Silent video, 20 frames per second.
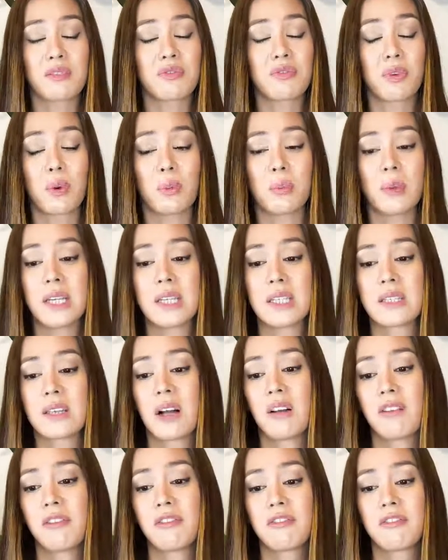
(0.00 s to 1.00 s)
for
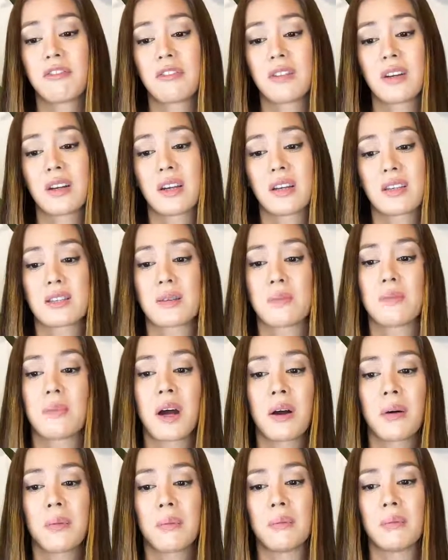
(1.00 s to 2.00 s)
myself as a
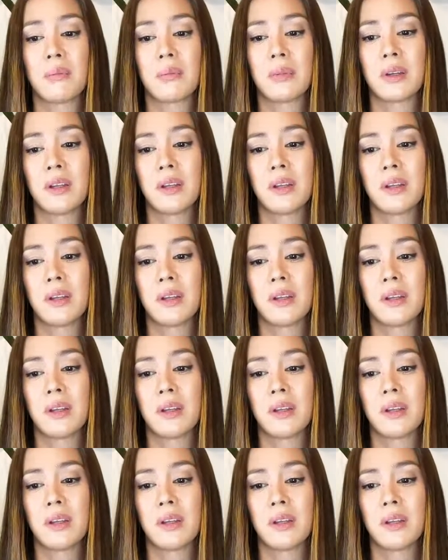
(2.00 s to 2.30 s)
mom.